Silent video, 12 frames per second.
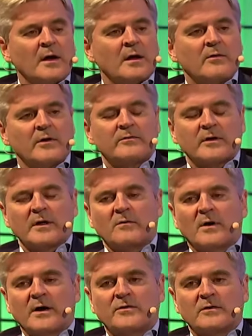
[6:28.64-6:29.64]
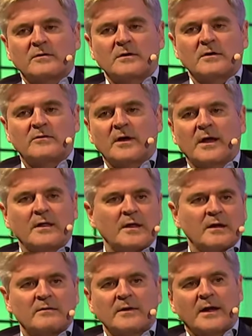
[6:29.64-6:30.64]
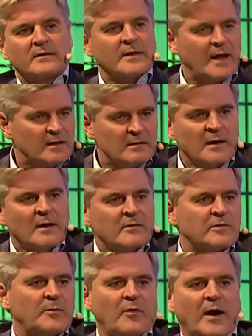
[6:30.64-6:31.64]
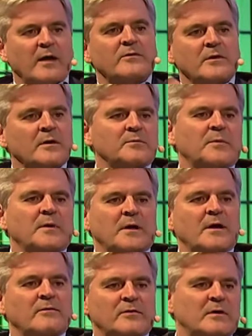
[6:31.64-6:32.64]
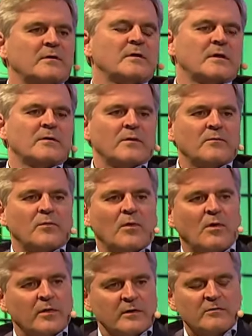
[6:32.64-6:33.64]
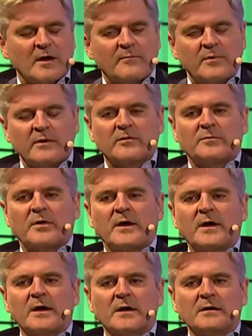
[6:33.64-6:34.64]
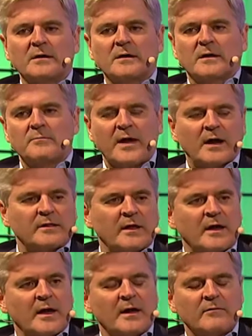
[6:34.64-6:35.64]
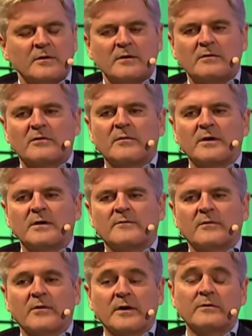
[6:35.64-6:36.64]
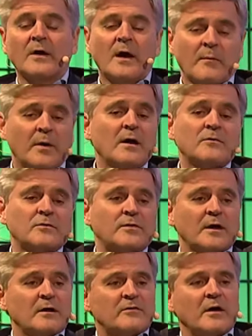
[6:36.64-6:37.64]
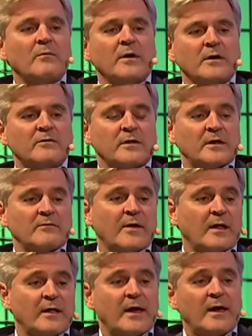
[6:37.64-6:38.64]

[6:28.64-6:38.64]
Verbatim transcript: increasing in Washington, D.C. I think it's not that surprising because of you know, the role these companies are playing and the impact they have in, in, so many different ways. But I also think in some ways Silicon Valley